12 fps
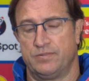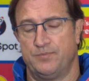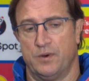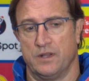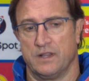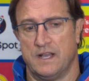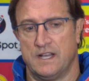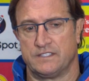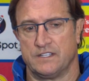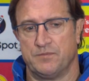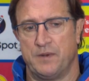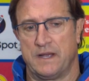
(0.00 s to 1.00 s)
by and
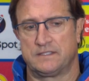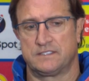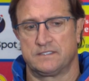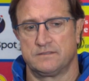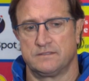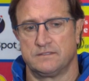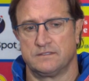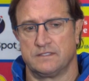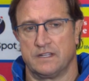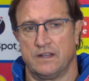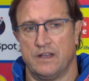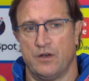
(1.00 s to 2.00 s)
large, our backs,
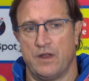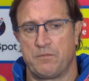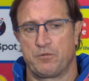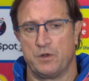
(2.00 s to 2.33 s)
held up